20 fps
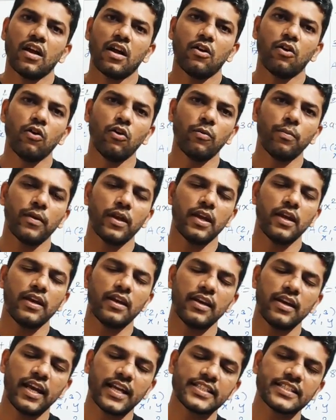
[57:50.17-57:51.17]
Hope
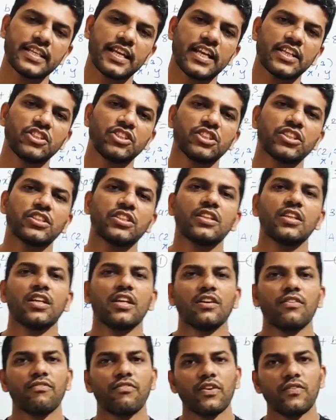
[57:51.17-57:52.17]
in next lecture
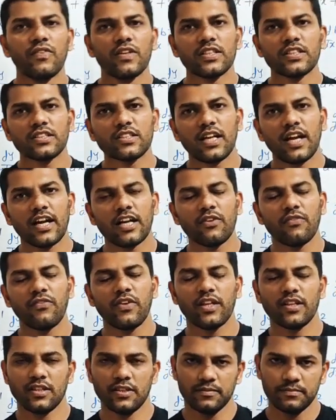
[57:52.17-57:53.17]
we will start
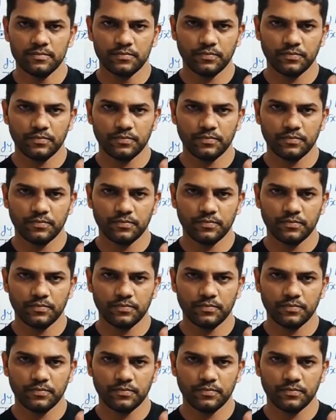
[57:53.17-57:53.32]
with